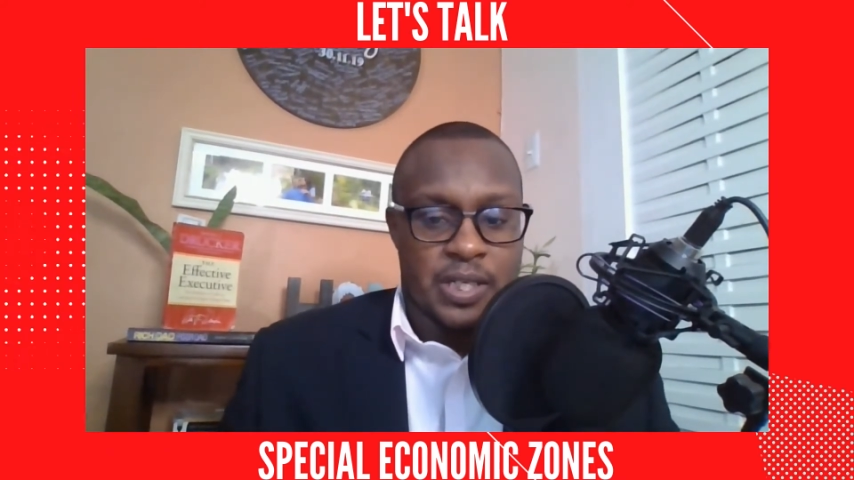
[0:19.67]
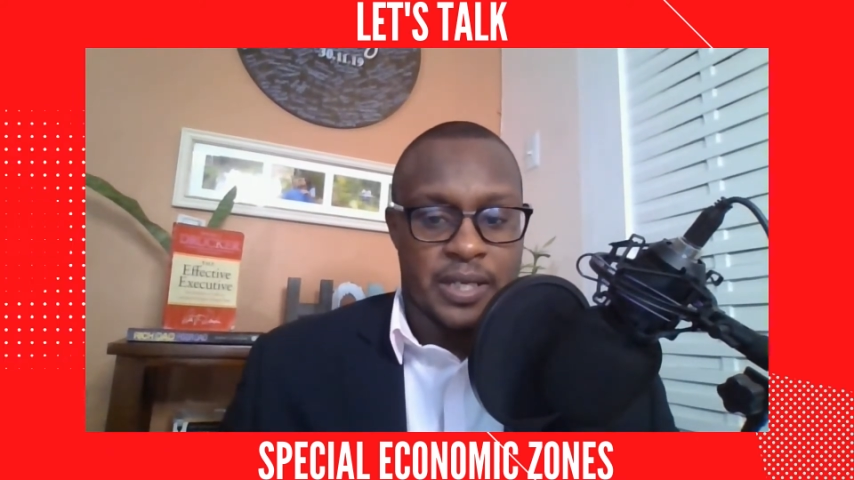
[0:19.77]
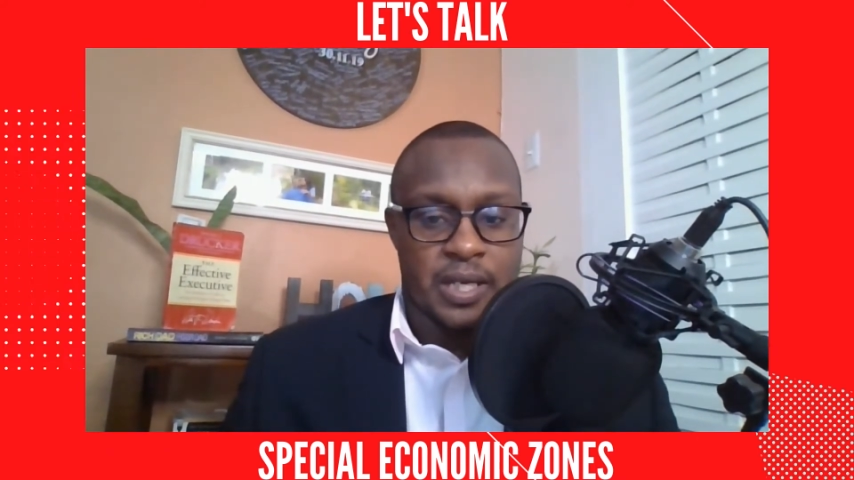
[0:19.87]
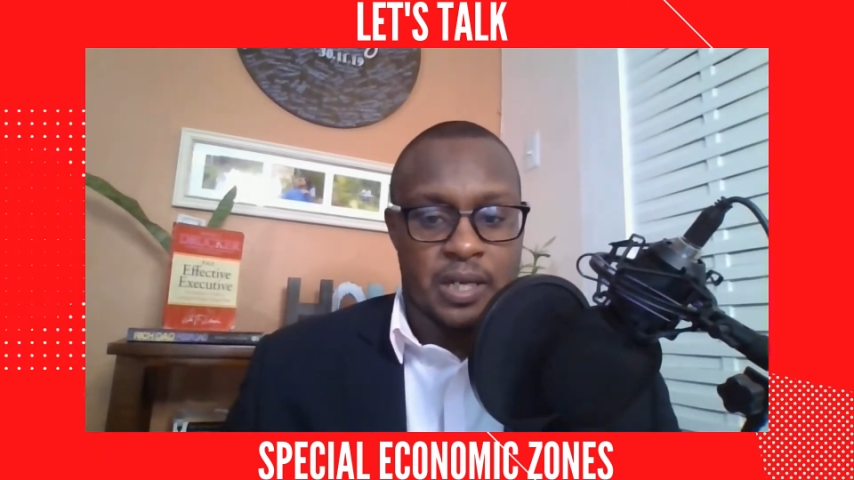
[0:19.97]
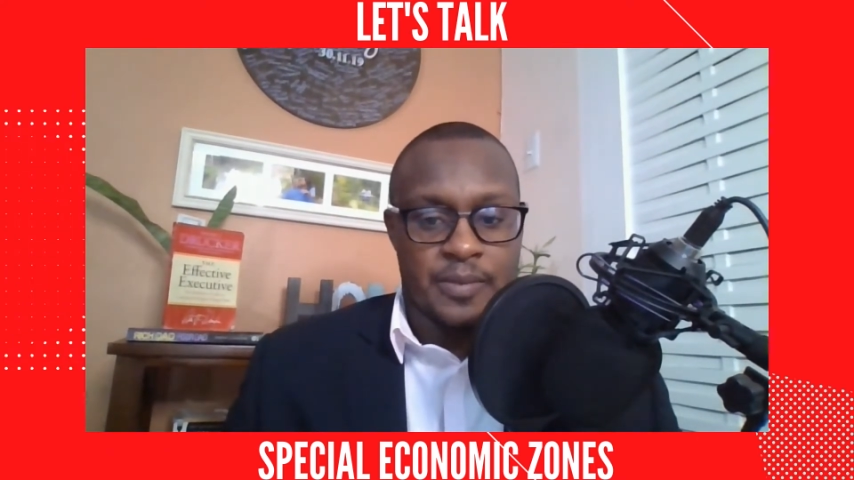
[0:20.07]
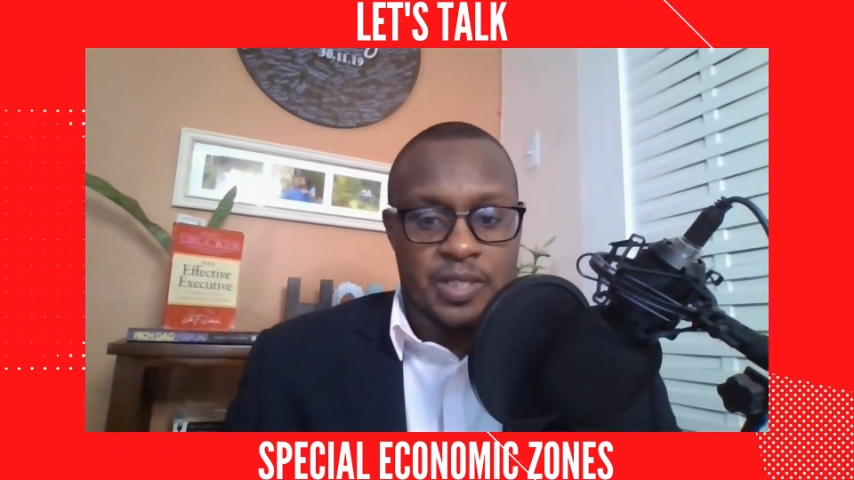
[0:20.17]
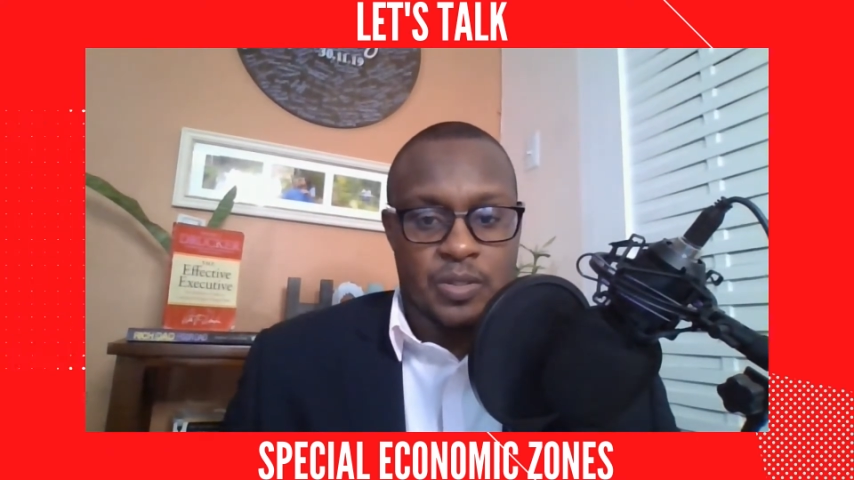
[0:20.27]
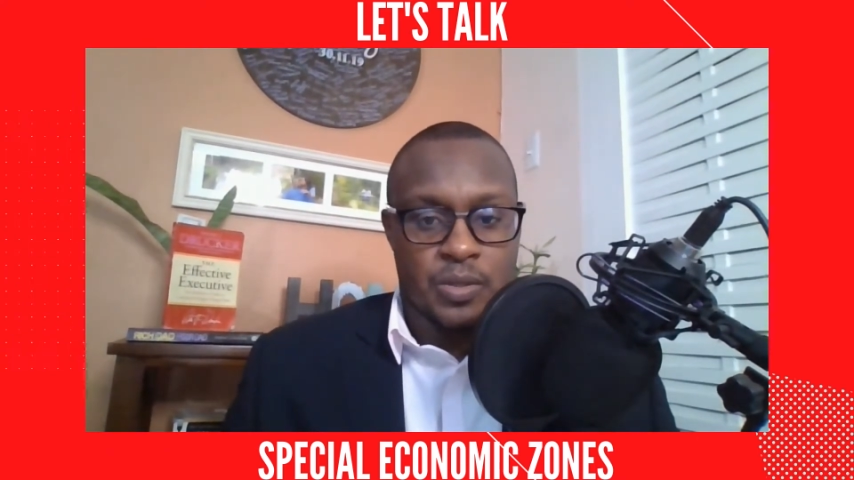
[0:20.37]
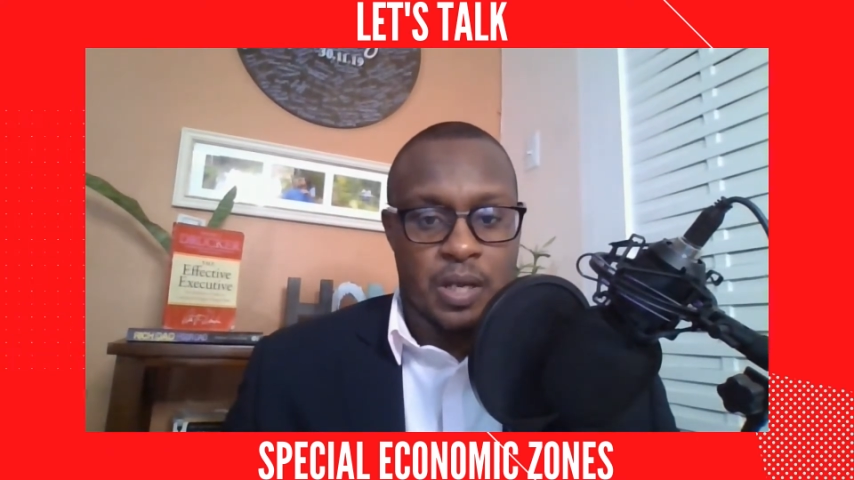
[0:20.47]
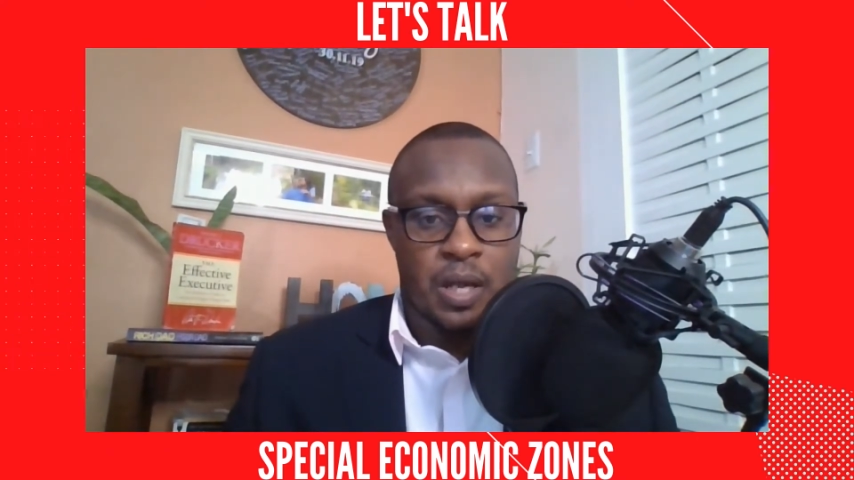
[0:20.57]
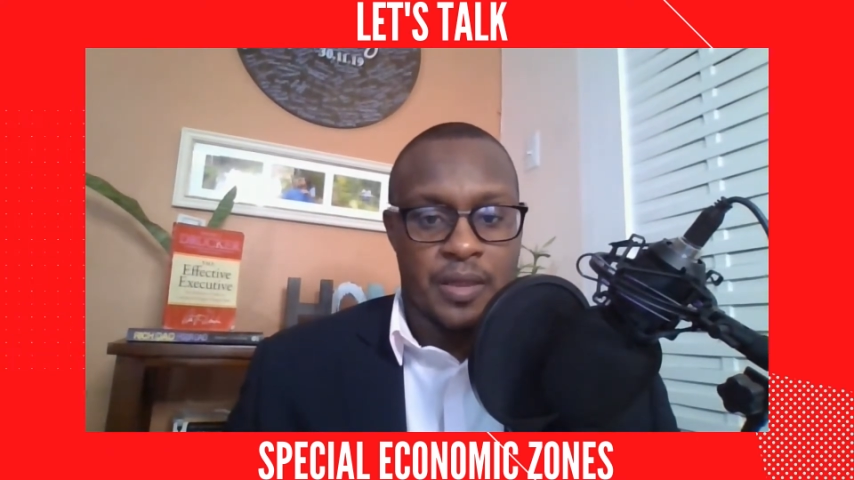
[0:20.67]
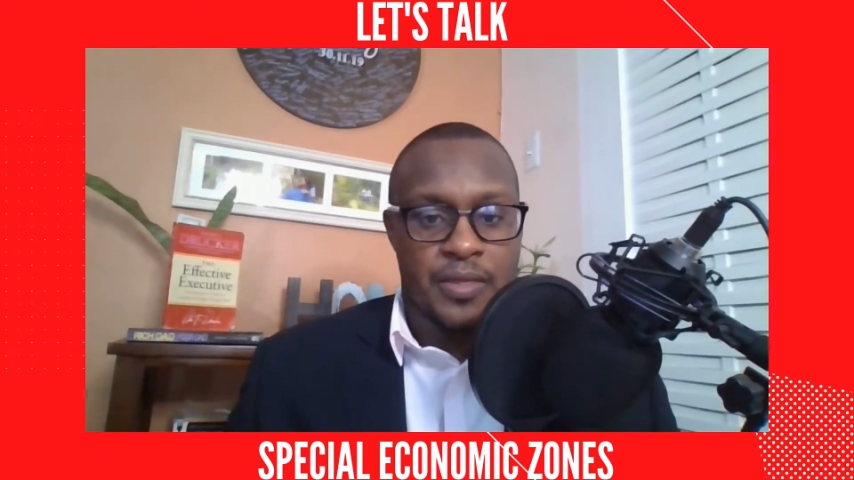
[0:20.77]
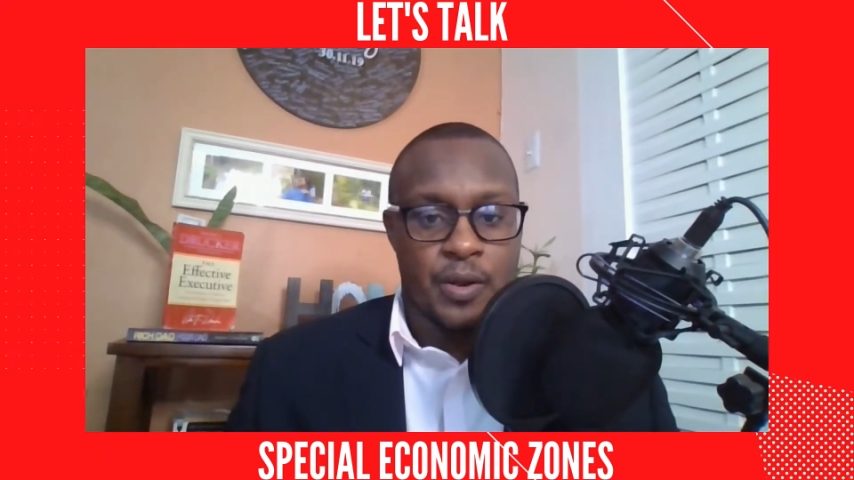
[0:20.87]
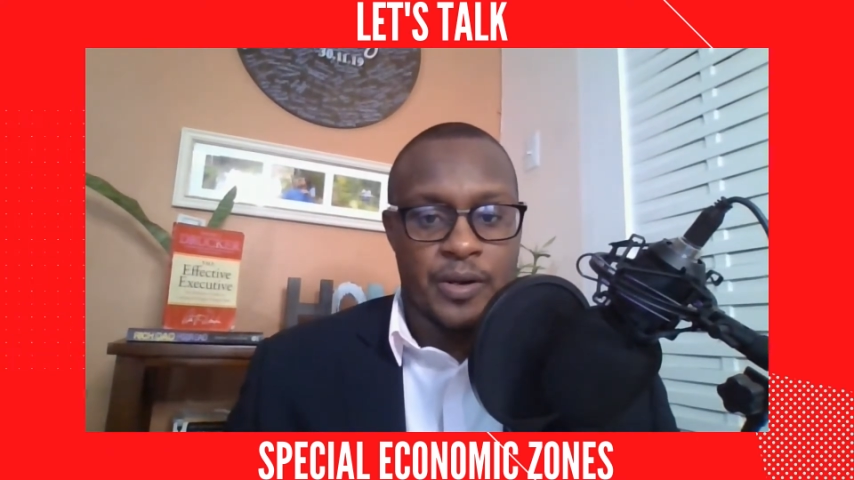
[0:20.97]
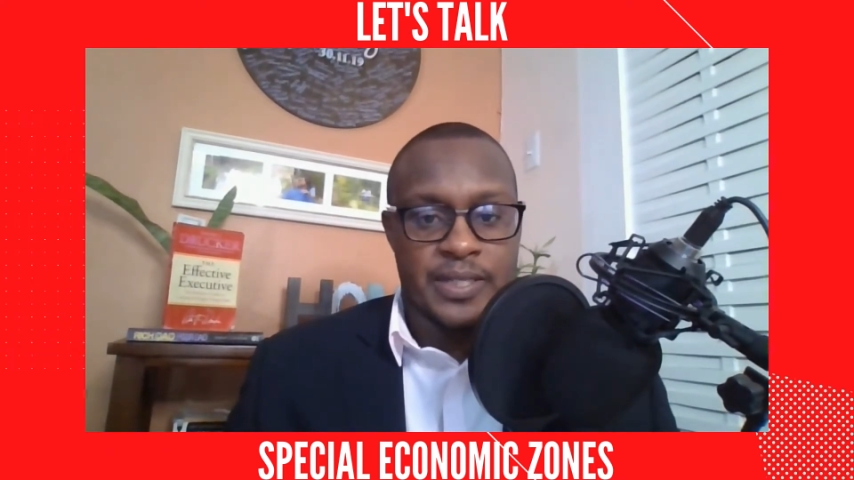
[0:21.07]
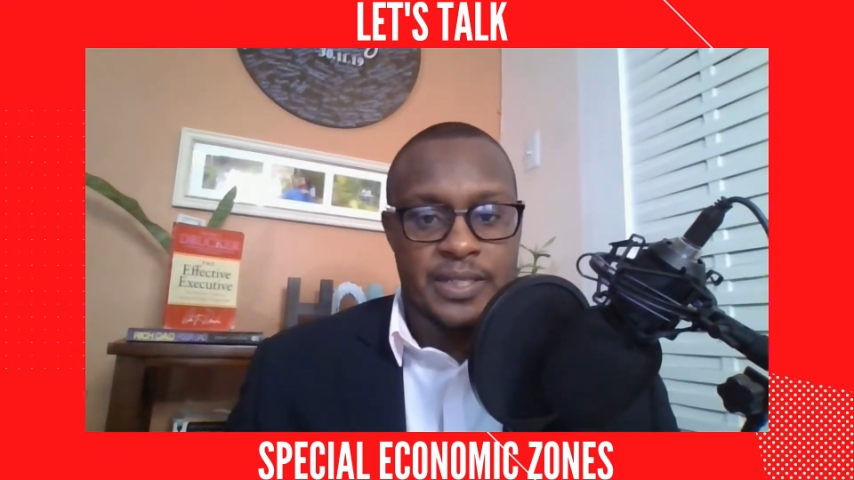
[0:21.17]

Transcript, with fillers: Economic Zone Authority.